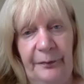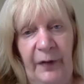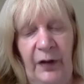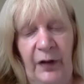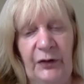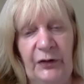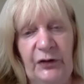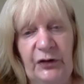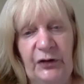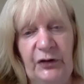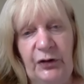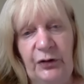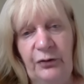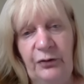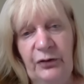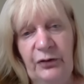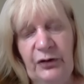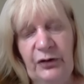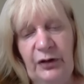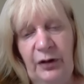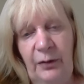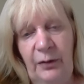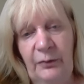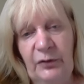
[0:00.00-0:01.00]
Students
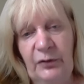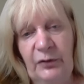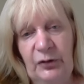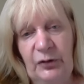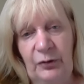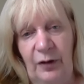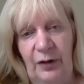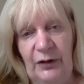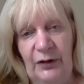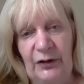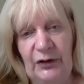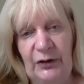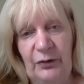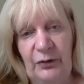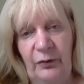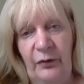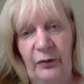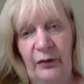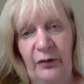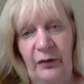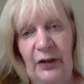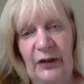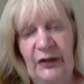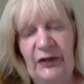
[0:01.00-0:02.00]
come to us
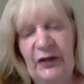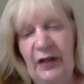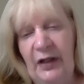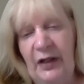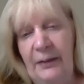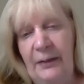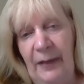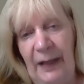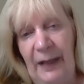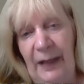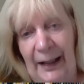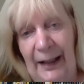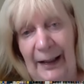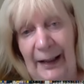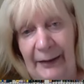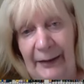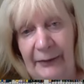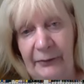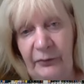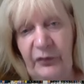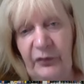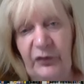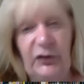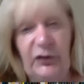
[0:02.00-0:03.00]
with an essay
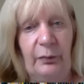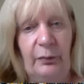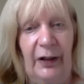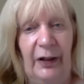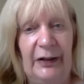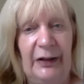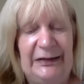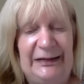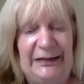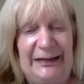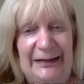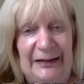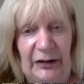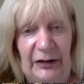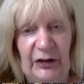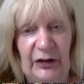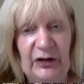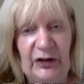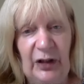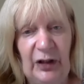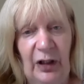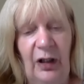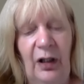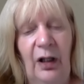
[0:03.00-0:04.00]
plan, with some
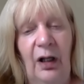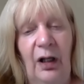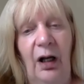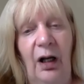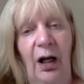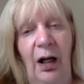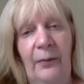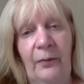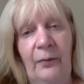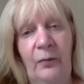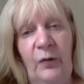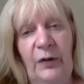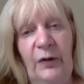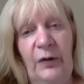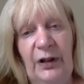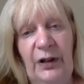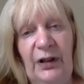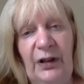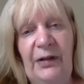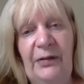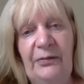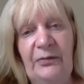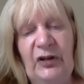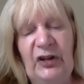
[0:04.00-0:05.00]
ideas, and
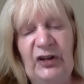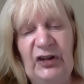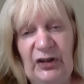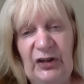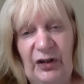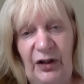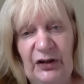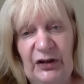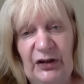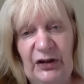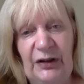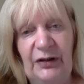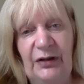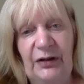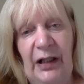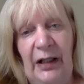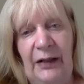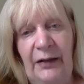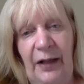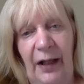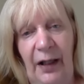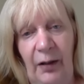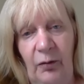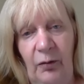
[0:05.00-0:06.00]
we discuss it
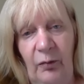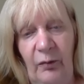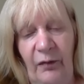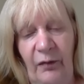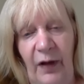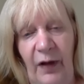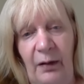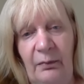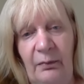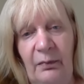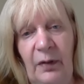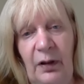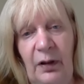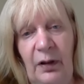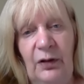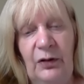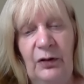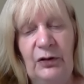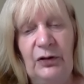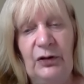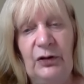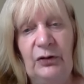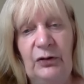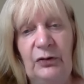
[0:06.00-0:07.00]
and help them
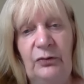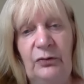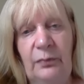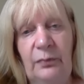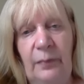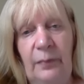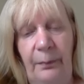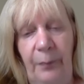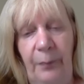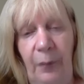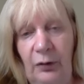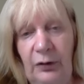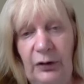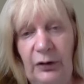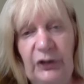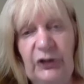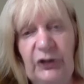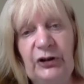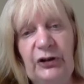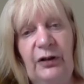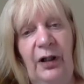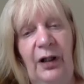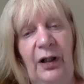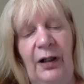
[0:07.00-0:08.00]
to
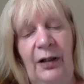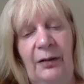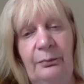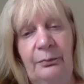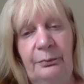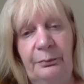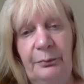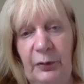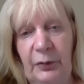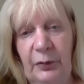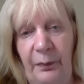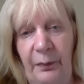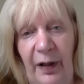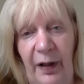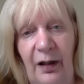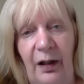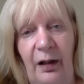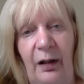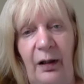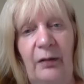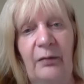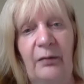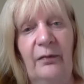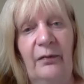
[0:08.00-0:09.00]
polish and
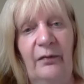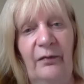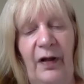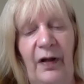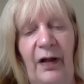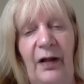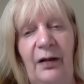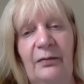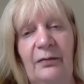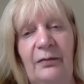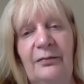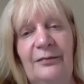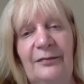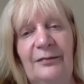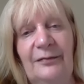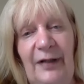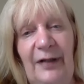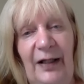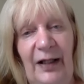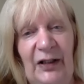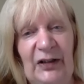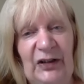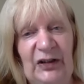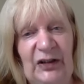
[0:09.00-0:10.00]
prepare their
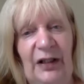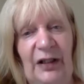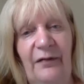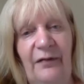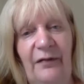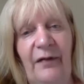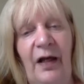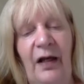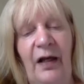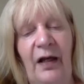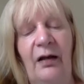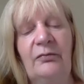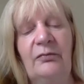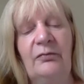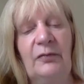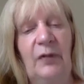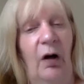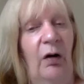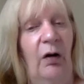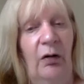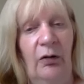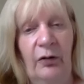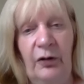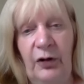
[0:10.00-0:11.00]
essay, their
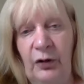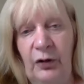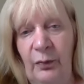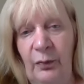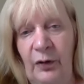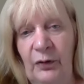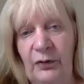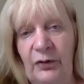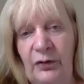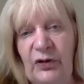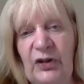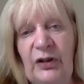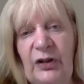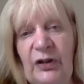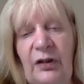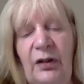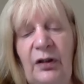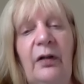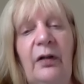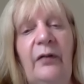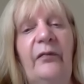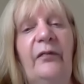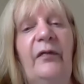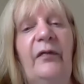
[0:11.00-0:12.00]
argument,
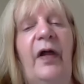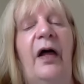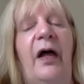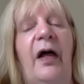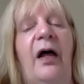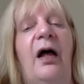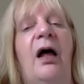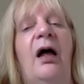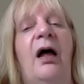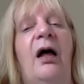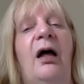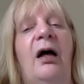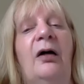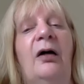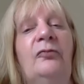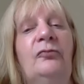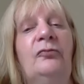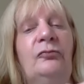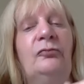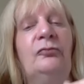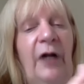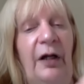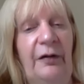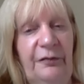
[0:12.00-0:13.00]
their
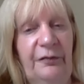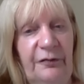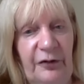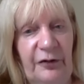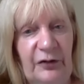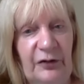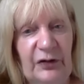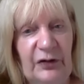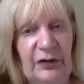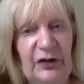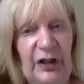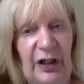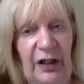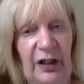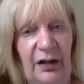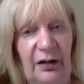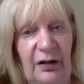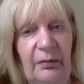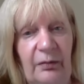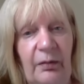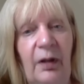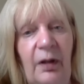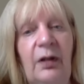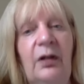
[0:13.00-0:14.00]

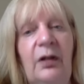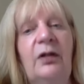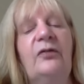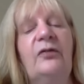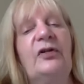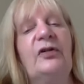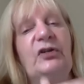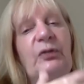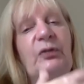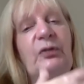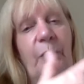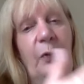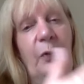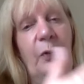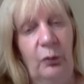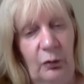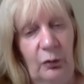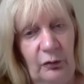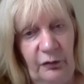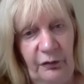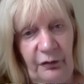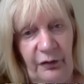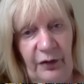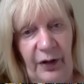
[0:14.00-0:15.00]
referencing, the
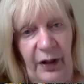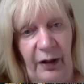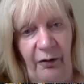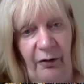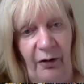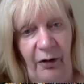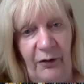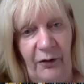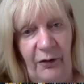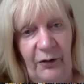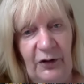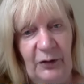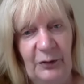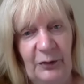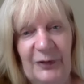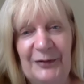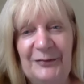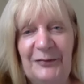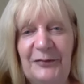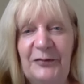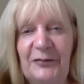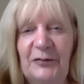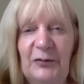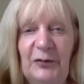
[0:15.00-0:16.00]
support for their argument,
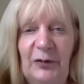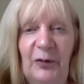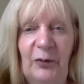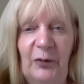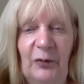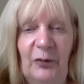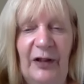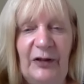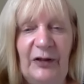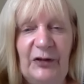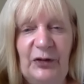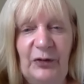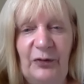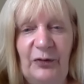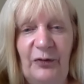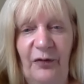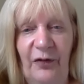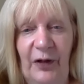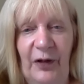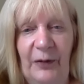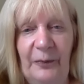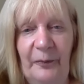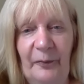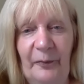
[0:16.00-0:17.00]
all that sort of
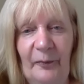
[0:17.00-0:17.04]
thing.